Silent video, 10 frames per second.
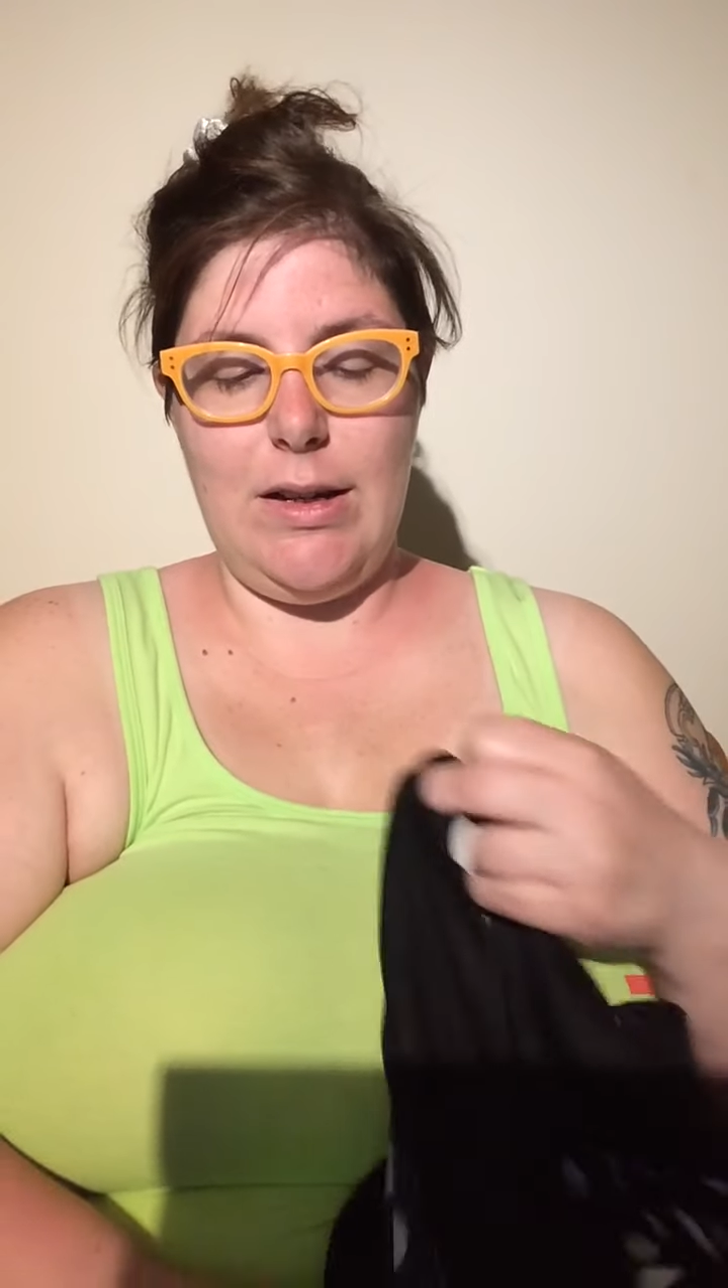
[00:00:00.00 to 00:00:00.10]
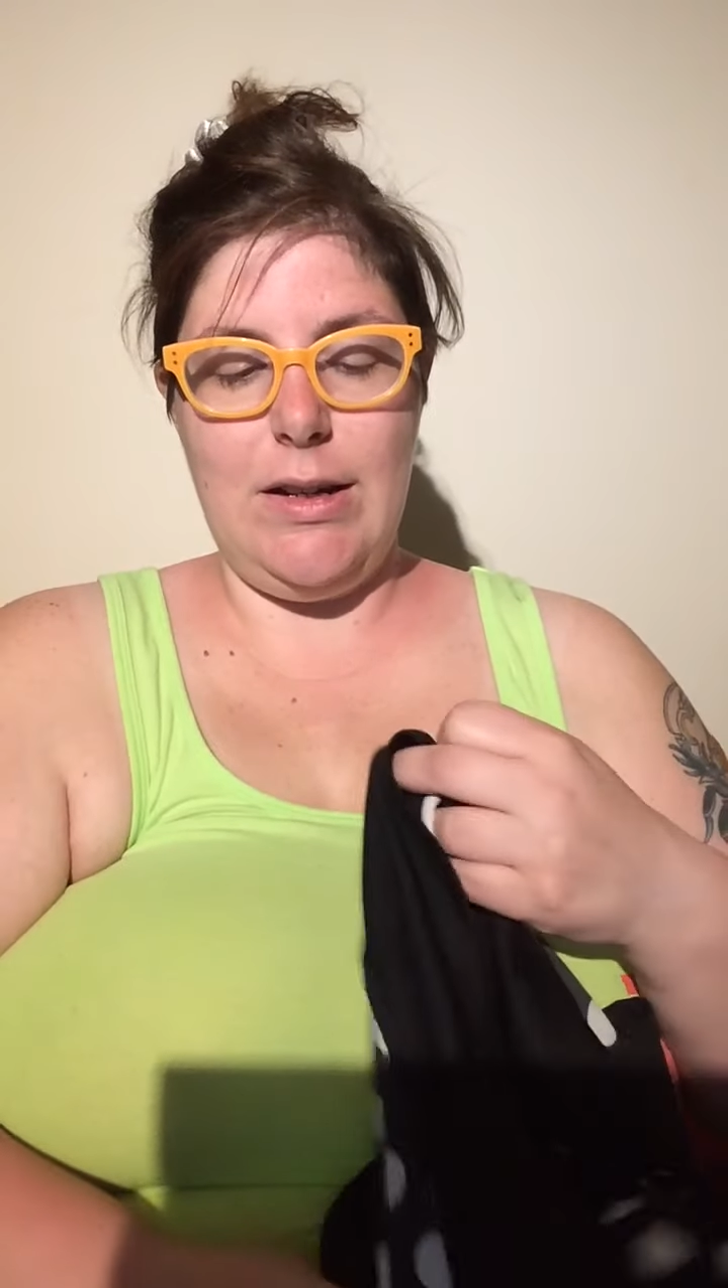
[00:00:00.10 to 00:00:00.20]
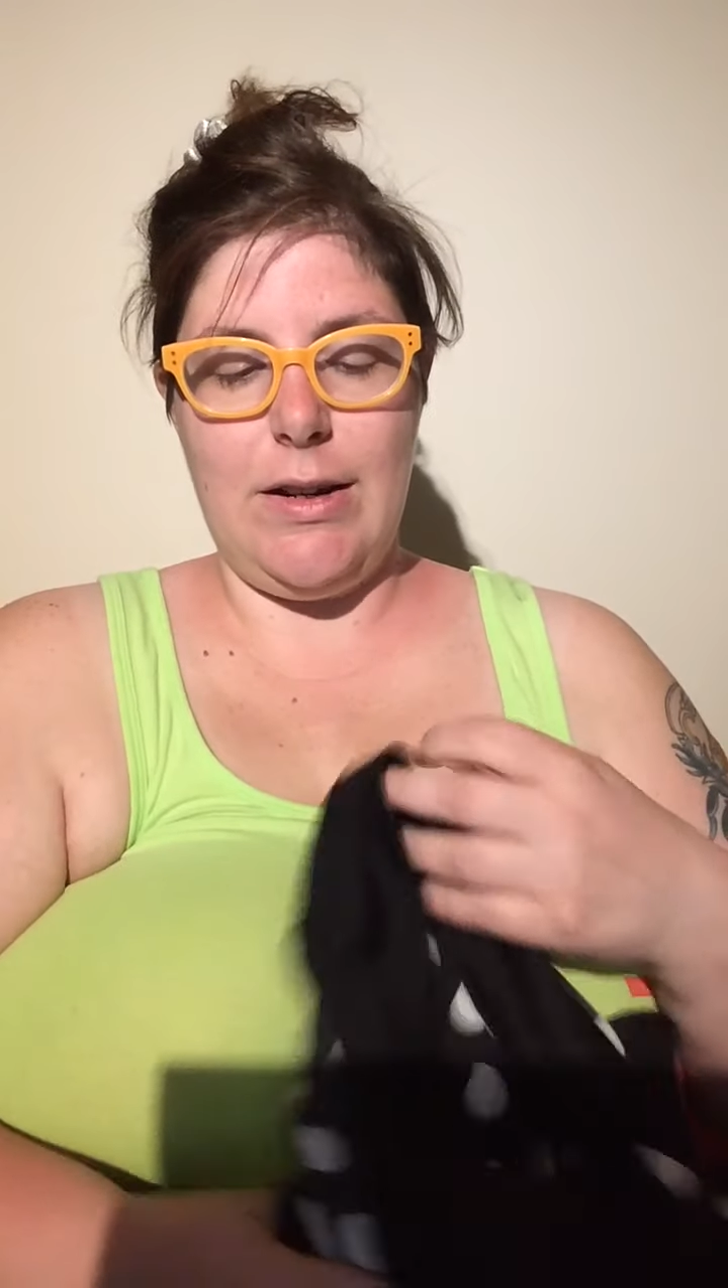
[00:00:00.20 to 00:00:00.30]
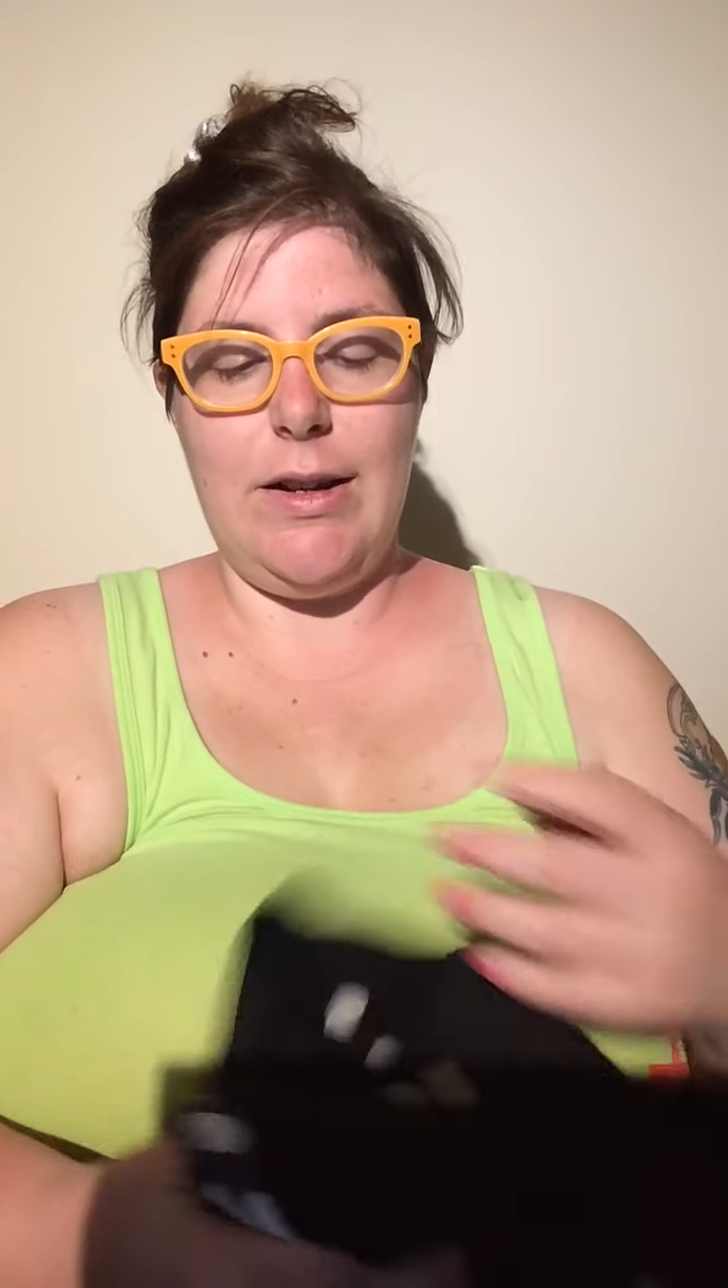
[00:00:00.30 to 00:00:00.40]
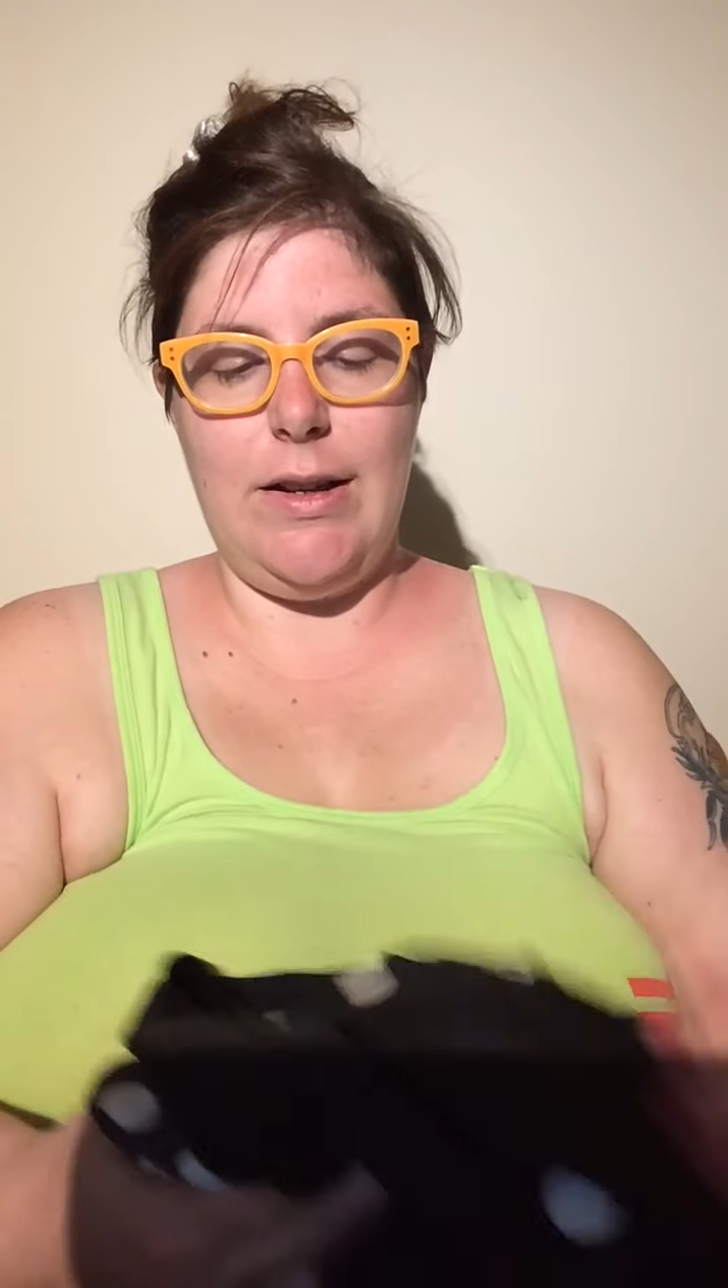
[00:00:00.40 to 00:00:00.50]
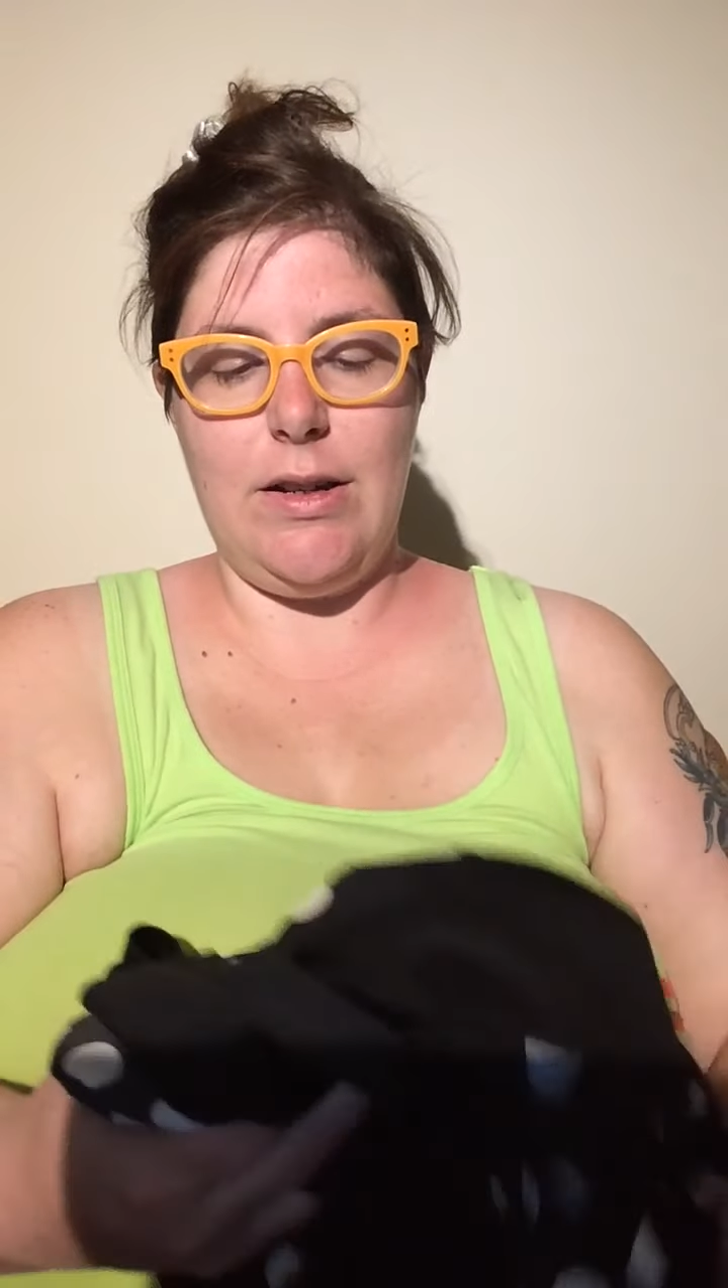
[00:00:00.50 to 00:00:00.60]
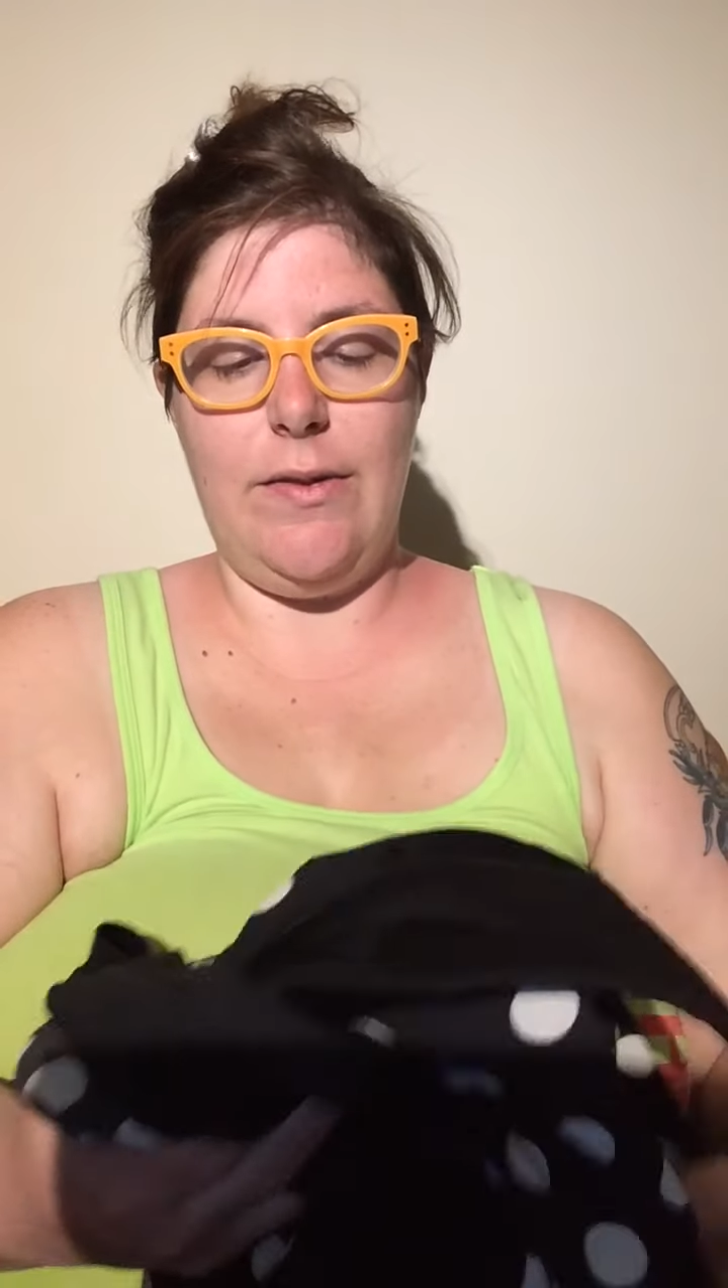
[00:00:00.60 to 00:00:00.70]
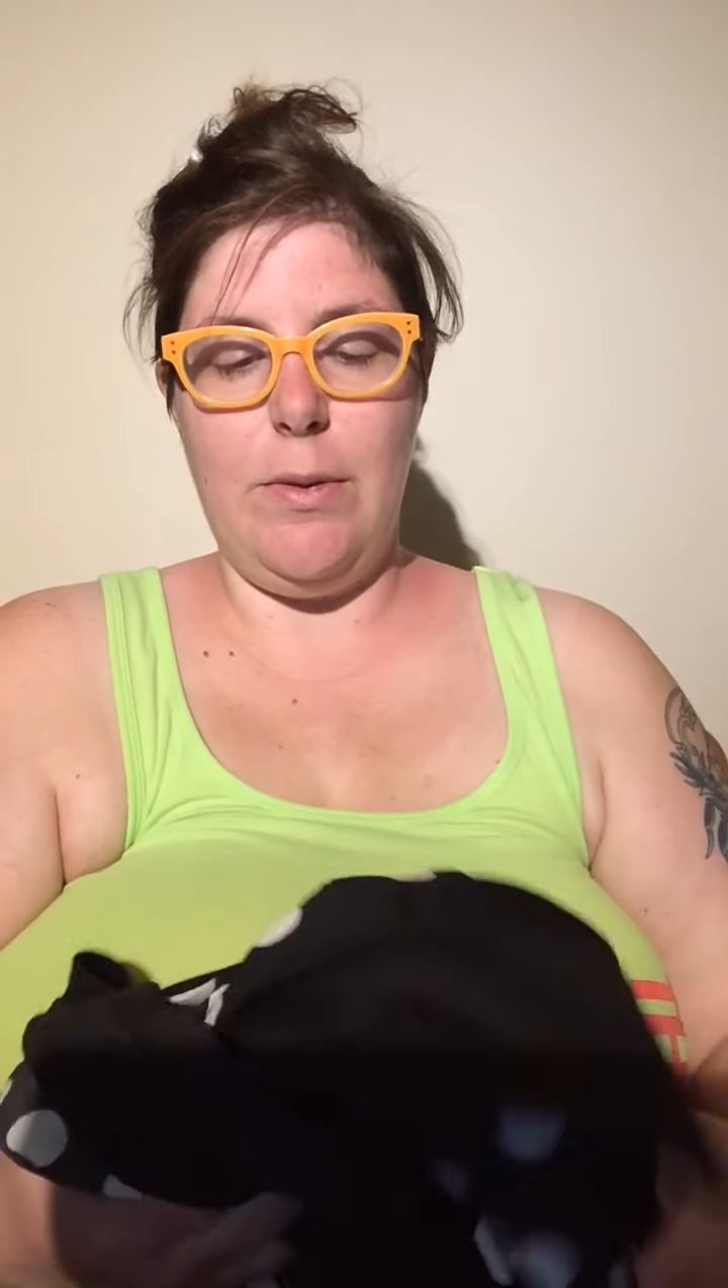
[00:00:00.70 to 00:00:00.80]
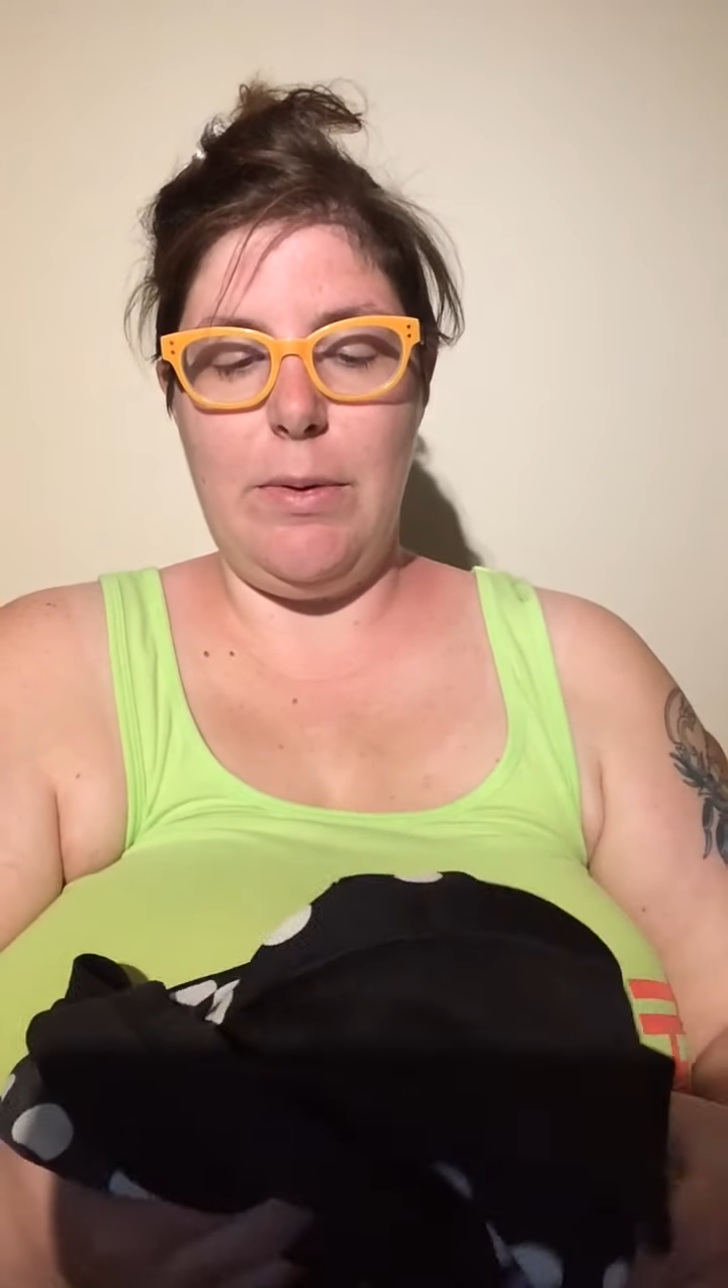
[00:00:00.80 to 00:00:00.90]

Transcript: an interview,